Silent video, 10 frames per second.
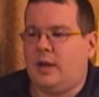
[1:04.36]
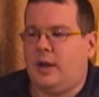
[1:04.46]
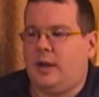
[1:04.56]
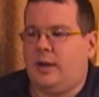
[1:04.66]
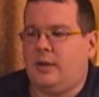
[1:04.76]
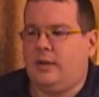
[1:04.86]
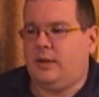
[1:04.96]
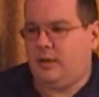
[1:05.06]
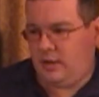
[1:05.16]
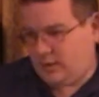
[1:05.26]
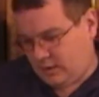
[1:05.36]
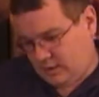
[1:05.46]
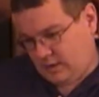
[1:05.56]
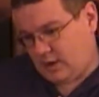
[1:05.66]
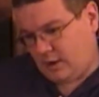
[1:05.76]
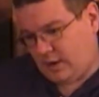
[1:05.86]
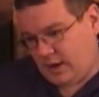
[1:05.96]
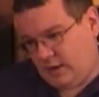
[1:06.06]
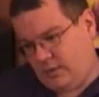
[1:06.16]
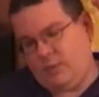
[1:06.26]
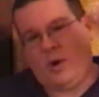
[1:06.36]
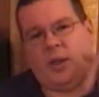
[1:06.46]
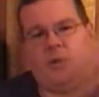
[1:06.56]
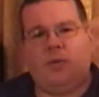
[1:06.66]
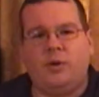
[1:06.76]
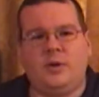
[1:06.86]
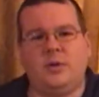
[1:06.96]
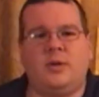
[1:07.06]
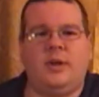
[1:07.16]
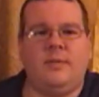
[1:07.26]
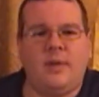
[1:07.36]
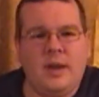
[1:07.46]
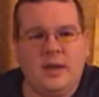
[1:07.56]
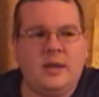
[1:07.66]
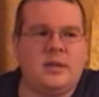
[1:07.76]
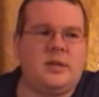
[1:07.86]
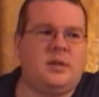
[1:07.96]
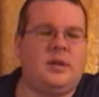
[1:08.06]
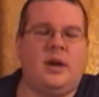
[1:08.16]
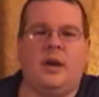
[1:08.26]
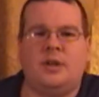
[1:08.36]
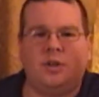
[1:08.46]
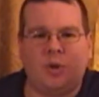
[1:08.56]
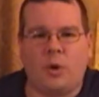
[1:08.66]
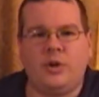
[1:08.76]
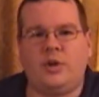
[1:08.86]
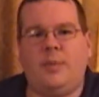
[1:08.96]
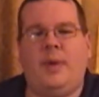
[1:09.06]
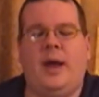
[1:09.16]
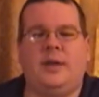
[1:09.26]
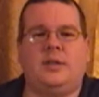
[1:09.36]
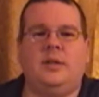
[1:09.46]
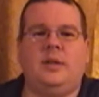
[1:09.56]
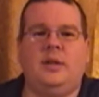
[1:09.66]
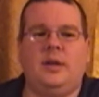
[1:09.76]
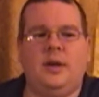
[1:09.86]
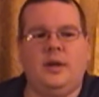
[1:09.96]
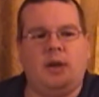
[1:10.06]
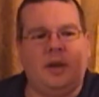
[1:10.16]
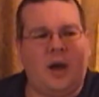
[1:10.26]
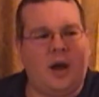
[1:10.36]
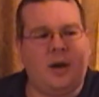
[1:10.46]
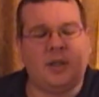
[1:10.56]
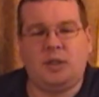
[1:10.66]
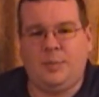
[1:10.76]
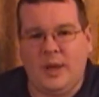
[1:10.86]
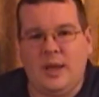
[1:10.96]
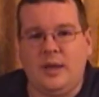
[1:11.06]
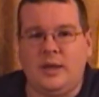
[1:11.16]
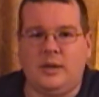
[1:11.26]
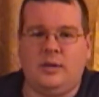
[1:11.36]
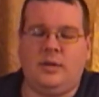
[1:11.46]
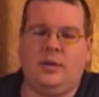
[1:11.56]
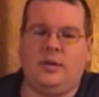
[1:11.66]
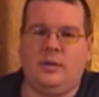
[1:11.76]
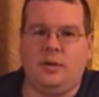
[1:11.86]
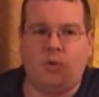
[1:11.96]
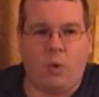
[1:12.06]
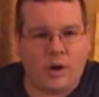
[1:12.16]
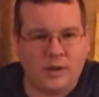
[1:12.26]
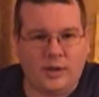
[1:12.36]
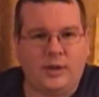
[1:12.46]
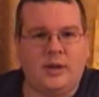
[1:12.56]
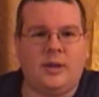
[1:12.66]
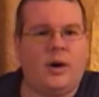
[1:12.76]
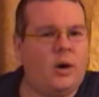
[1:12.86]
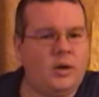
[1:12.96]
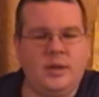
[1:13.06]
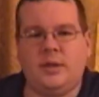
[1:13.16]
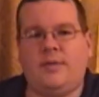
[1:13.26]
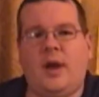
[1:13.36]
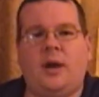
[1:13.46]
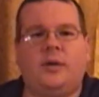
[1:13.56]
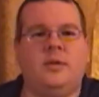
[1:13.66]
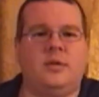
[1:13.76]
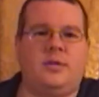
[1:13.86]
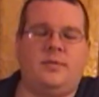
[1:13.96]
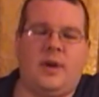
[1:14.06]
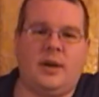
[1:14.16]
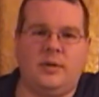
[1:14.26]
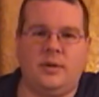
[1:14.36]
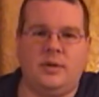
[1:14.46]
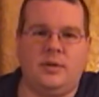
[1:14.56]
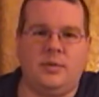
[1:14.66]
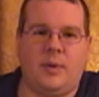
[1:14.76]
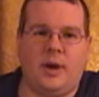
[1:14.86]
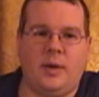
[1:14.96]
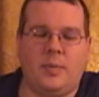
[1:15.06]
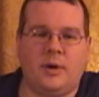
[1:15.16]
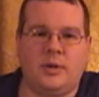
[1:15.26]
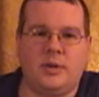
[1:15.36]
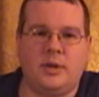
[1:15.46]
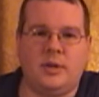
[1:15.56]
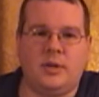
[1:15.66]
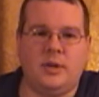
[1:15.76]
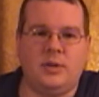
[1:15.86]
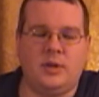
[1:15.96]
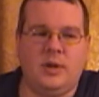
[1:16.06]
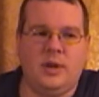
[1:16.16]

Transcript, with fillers: uh, you know, and, and, what I look for in terms of convenience, uh, storage capacity, uh, speed, quality, all these factors factor into my purchasing decision.